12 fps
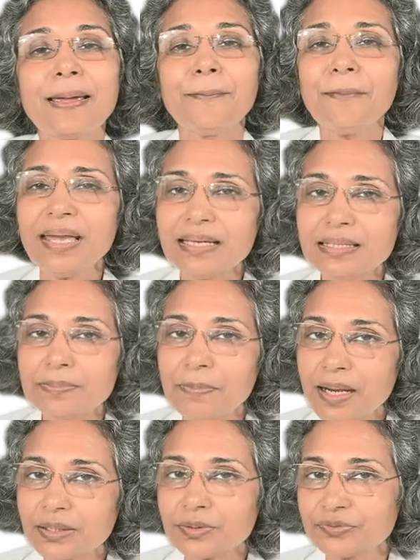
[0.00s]
Major
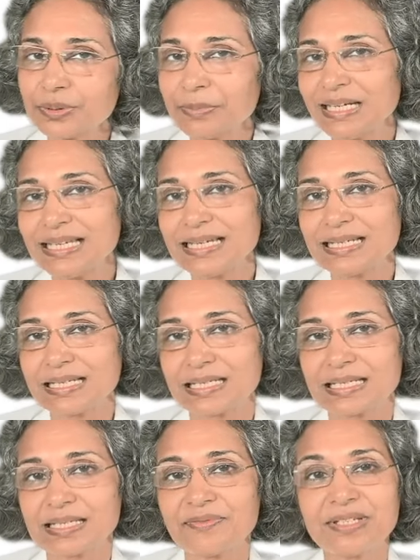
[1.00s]
part of the
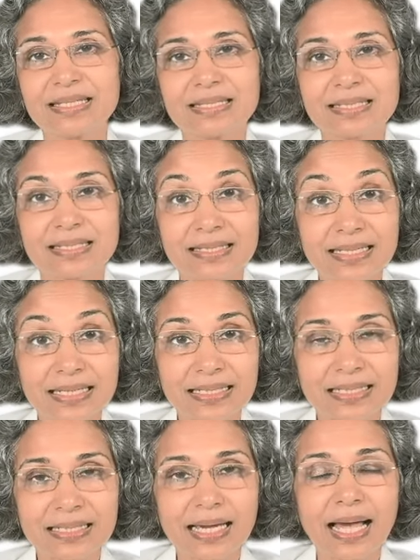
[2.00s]
medications we
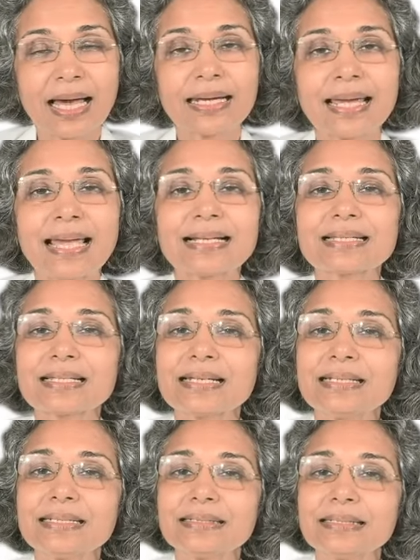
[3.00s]
take are
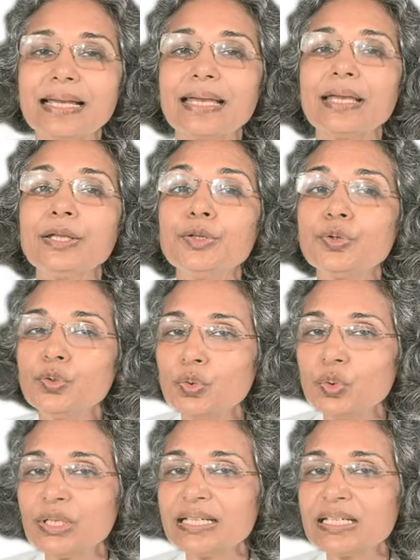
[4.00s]
excreted in
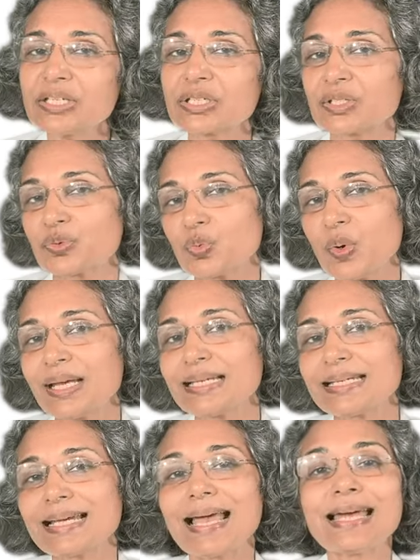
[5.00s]
urine,
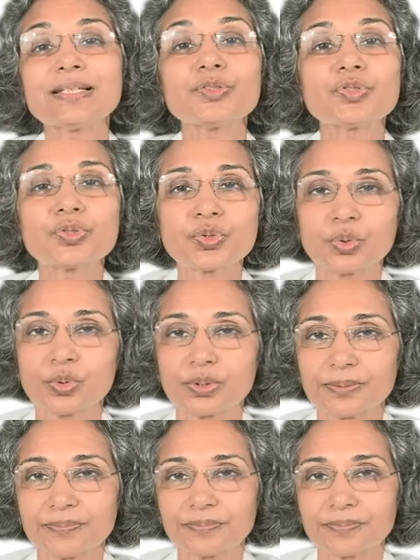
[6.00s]
sweat, and stool.